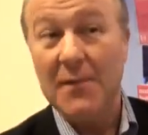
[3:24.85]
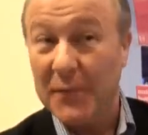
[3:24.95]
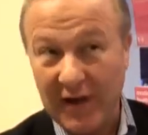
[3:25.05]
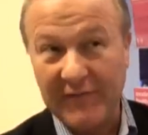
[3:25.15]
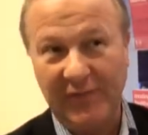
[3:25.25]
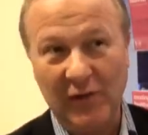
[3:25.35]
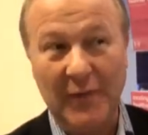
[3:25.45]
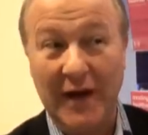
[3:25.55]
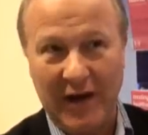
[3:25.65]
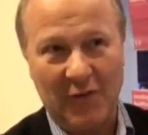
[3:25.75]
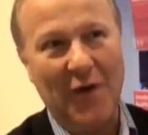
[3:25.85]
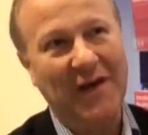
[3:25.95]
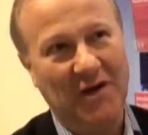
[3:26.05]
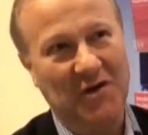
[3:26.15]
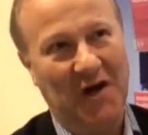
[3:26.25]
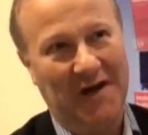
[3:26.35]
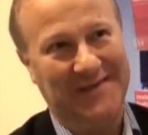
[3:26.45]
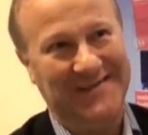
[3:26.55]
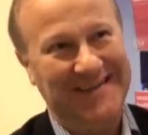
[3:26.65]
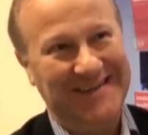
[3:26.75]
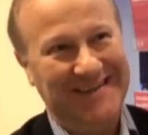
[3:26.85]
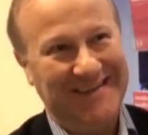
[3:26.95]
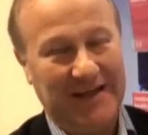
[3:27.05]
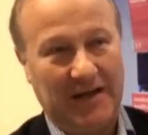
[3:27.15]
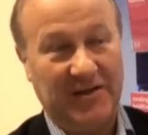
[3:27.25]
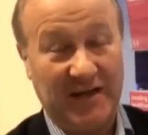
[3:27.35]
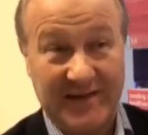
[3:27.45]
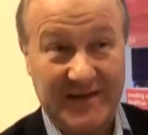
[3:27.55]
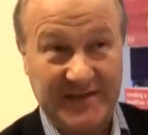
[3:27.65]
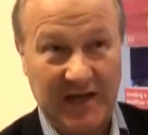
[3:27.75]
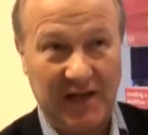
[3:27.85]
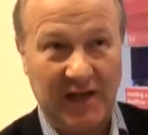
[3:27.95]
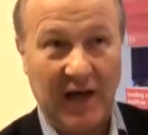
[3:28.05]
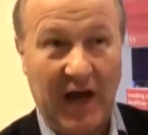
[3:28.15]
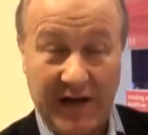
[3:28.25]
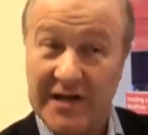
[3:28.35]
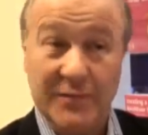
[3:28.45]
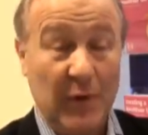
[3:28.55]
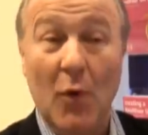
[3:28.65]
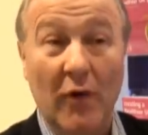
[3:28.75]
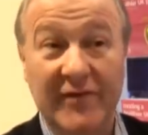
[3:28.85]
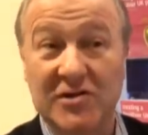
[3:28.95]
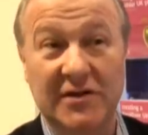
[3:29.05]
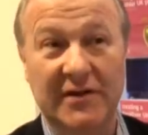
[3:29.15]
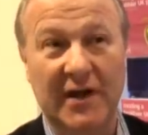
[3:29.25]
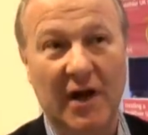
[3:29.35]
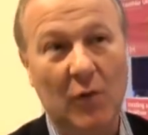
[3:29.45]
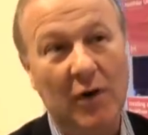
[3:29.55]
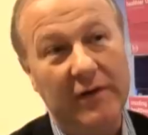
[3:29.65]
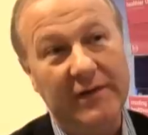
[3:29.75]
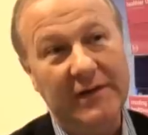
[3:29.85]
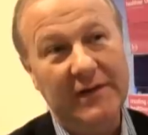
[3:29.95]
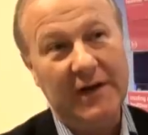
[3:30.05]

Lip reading: But I've fallen back and I recognised that still I need to be more vigilant than I was.